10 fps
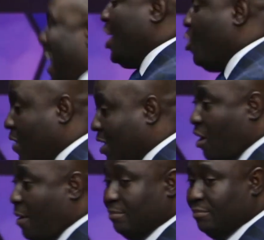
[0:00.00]
I
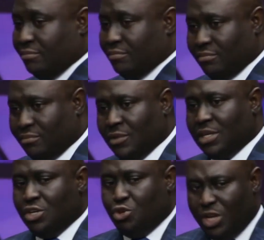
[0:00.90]
overcome.
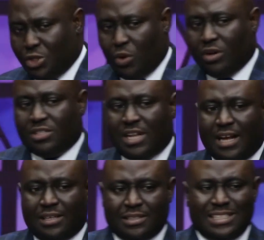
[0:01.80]
You need to
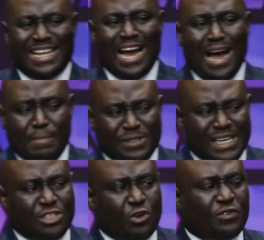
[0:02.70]
understand the
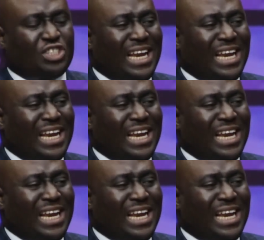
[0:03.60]
absence of